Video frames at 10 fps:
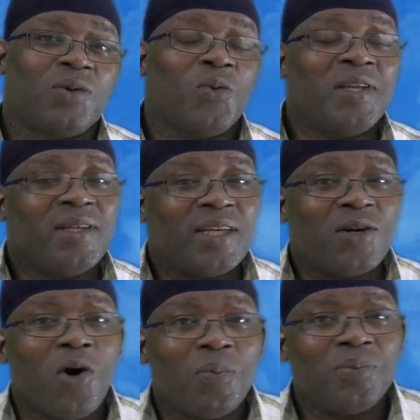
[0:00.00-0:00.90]
when it
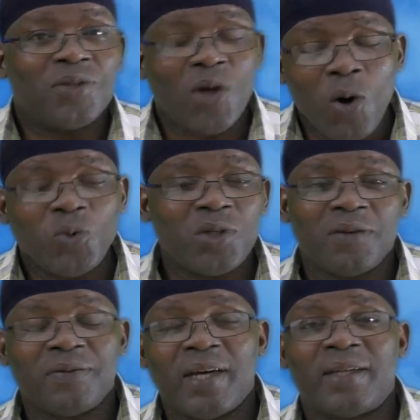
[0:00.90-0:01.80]
comes out
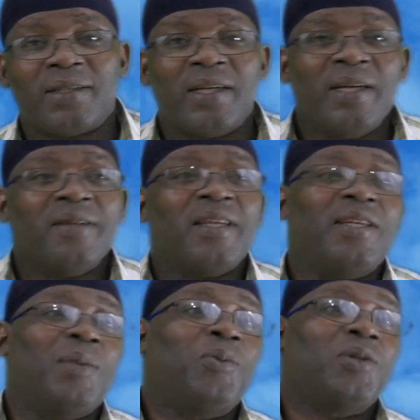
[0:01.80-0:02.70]
of that, then
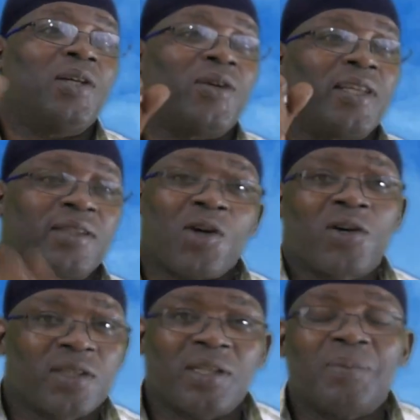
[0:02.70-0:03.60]
they put all the
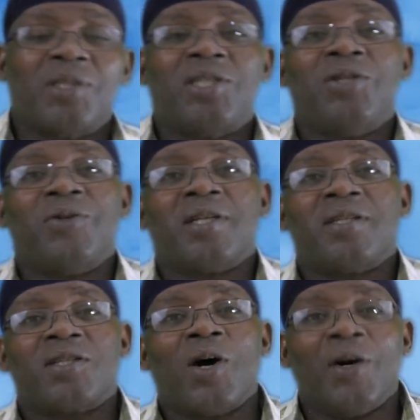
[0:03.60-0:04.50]
toxic
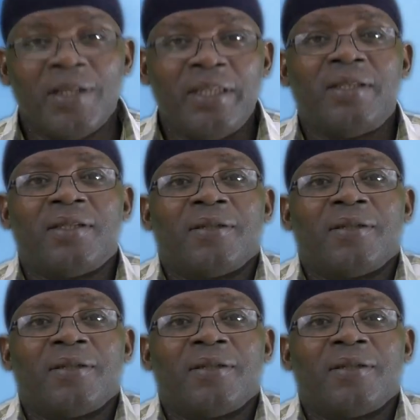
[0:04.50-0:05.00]
materials on it.